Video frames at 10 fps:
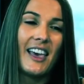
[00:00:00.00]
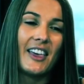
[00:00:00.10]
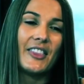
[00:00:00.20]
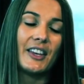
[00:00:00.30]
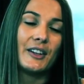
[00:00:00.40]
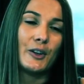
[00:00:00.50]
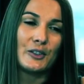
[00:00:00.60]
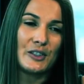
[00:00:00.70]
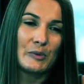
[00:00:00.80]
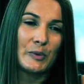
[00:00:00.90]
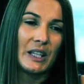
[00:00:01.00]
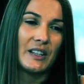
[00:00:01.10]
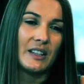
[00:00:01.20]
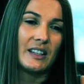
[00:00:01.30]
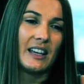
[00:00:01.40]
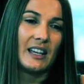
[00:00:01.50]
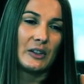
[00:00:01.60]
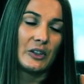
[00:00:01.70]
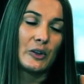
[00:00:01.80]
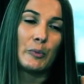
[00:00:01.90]
and they're not just being uh,
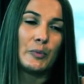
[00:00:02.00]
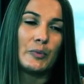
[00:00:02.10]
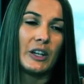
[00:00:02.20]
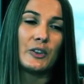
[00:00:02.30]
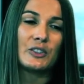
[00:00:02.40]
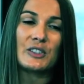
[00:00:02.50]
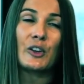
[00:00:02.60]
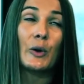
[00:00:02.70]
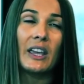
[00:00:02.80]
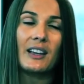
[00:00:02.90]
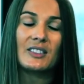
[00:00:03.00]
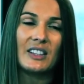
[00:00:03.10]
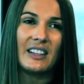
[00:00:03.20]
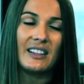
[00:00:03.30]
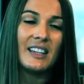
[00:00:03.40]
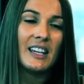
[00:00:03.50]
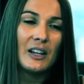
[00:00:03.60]
you're not they're not just going out to their